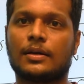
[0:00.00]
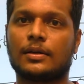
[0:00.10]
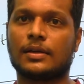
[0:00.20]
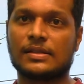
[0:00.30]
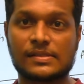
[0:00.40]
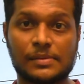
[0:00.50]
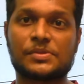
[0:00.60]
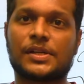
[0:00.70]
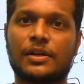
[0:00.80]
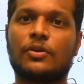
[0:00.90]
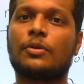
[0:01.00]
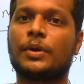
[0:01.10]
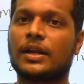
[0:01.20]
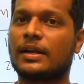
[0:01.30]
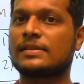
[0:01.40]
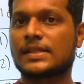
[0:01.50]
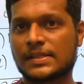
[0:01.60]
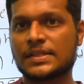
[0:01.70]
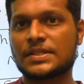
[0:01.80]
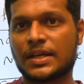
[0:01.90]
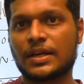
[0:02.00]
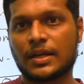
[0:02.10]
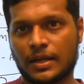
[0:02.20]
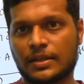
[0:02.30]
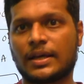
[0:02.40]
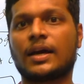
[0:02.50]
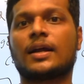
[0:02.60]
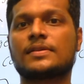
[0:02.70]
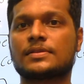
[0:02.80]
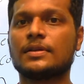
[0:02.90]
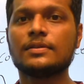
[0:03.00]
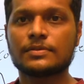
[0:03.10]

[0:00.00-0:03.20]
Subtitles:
in some state government and SSC JE they are asking,